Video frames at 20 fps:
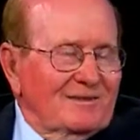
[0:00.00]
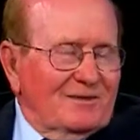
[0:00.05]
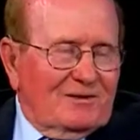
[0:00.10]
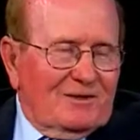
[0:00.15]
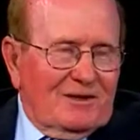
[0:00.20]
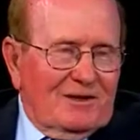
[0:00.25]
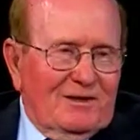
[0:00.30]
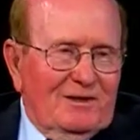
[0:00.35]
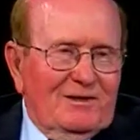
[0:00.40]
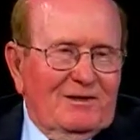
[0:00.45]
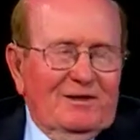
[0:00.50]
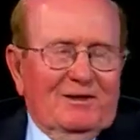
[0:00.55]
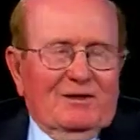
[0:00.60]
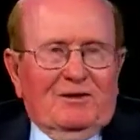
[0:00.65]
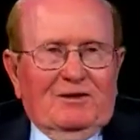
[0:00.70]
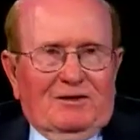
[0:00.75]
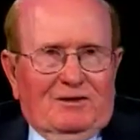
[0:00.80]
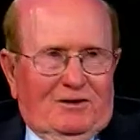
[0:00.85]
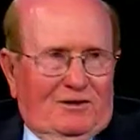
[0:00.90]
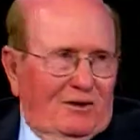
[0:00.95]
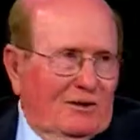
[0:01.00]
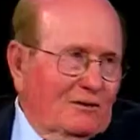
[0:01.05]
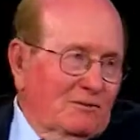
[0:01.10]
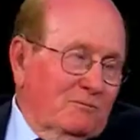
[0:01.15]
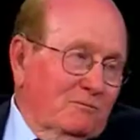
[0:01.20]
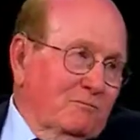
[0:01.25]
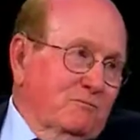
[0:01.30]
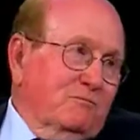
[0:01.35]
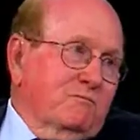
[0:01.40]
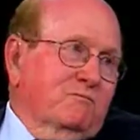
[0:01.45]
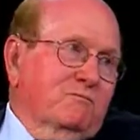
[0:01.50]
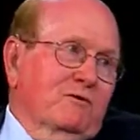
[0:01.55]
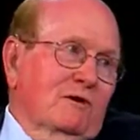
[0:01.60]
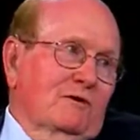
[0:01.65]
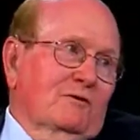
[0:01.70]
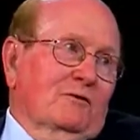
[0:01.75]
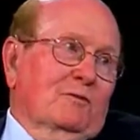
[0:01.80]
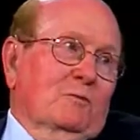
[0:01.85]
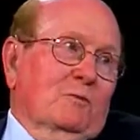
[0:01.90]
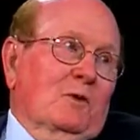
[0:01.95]
Yeah, and the kids
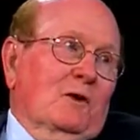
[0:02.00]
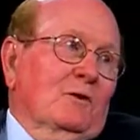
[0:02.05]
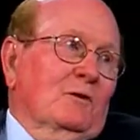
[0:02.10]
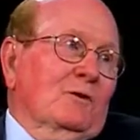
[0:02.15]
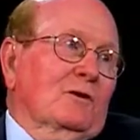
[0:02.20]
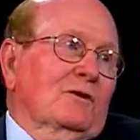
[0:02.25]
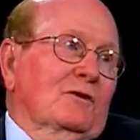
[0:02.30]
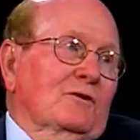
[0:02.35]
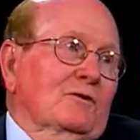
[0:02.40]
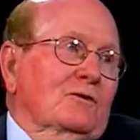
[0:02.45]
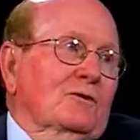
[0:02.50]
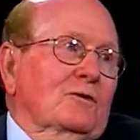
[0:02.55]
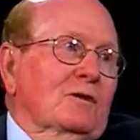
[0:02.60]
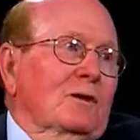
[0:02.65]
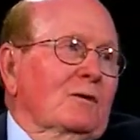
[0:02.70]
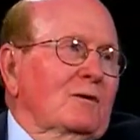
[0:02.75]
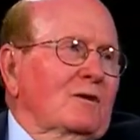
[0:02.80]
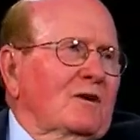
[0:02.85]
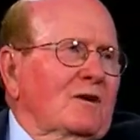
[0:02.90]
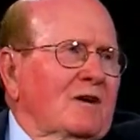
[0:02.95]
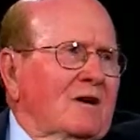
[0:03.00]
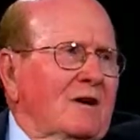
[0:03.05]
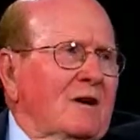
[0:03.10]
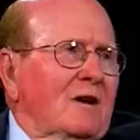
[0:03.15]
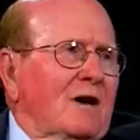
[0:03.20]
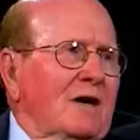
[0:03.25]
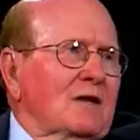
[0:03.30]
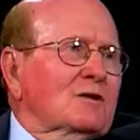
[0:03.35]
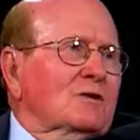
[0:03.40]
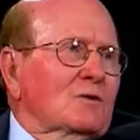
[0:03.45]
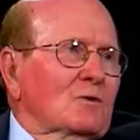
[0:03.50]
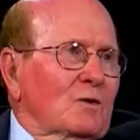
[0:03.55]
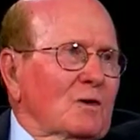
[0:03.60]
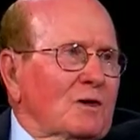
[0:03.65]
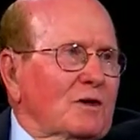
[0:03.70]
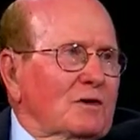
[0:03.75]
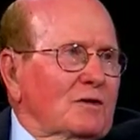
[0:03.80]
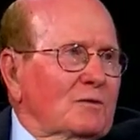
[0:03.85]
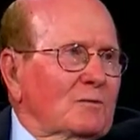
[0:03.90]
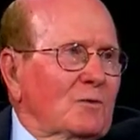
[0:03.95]
loved to play with us too. They were high school
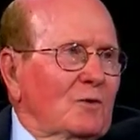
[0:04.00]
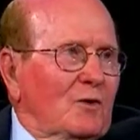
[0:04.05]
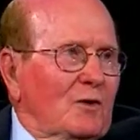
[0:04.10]
age hmm.